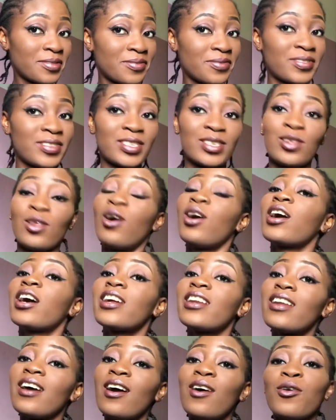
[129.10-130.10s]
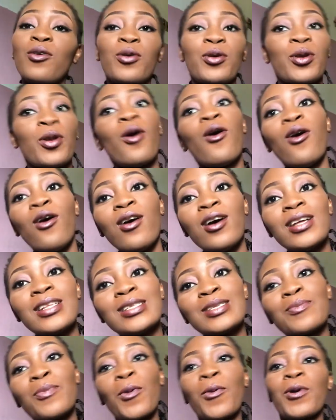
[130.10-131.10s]
it's longer now or
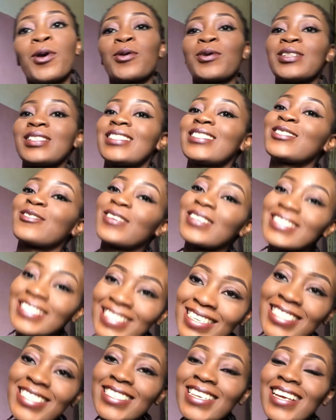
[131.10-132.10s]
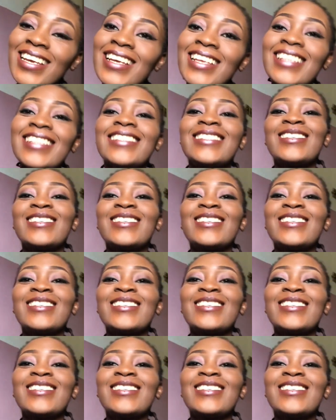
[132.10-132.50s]
not, but we're going to transition.